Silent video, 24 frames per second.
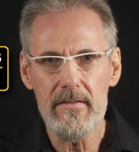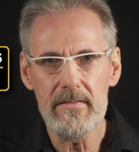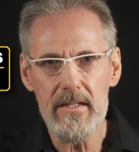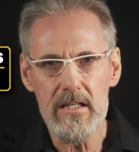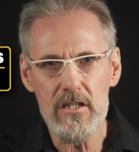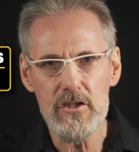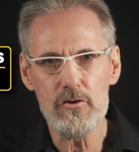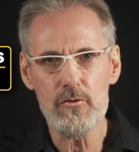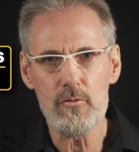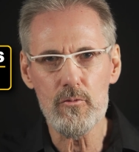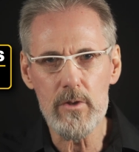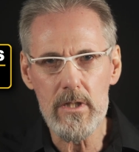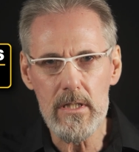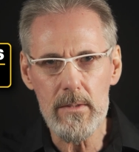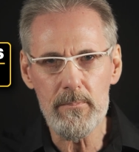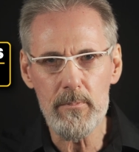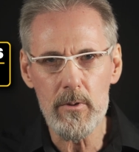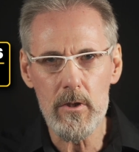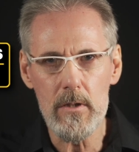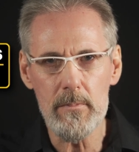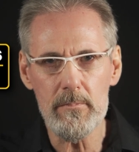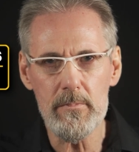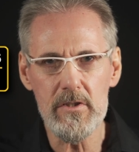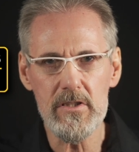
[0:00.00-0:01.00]
These
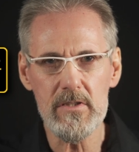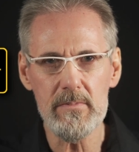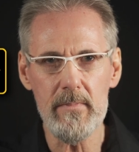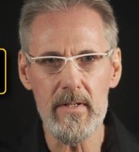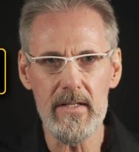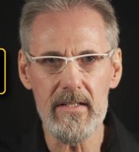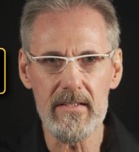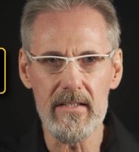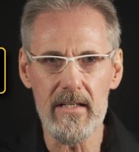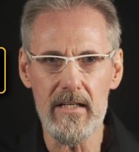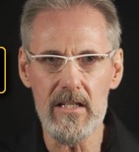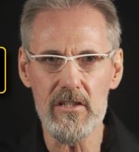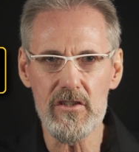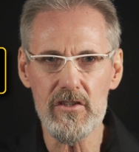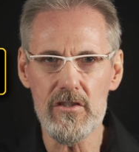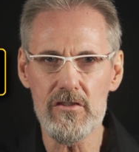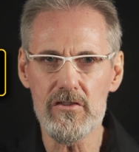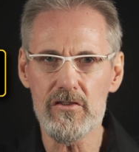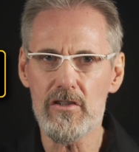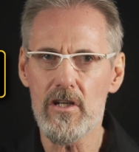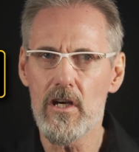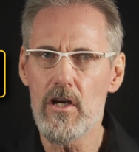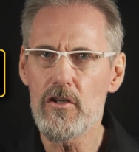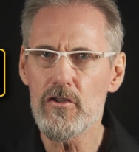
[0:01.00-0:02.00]
repurposed
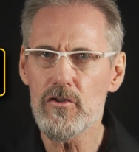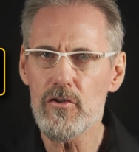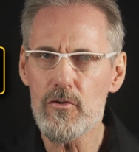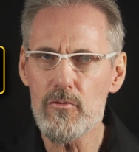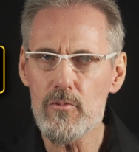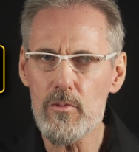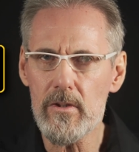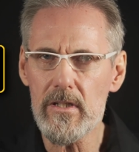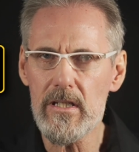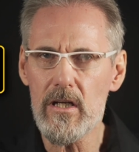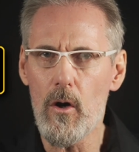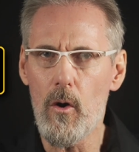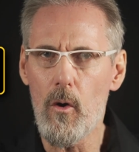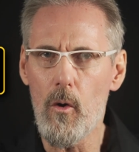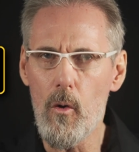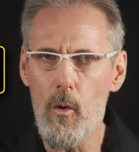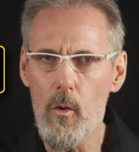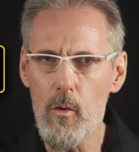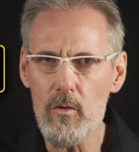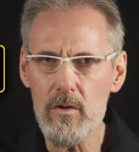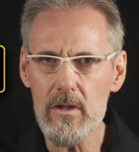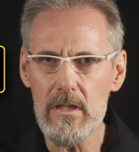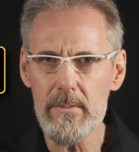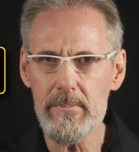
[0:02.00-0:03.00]
medications should really
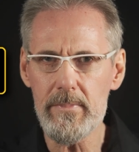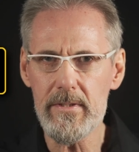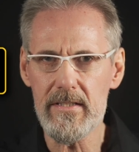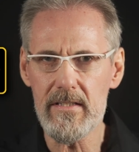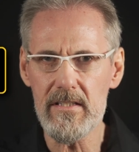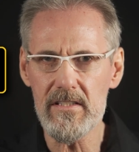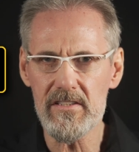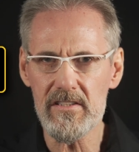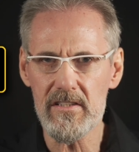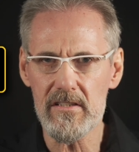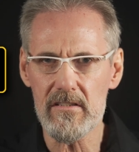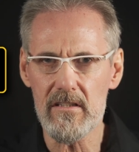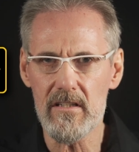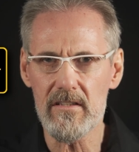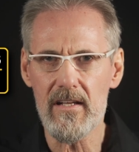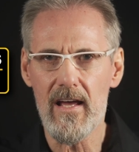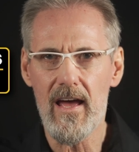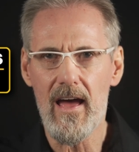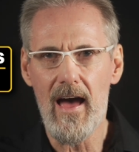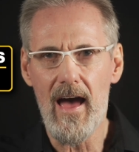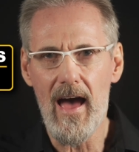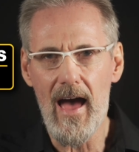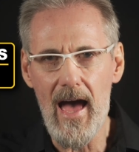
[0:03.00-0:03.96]
only be considered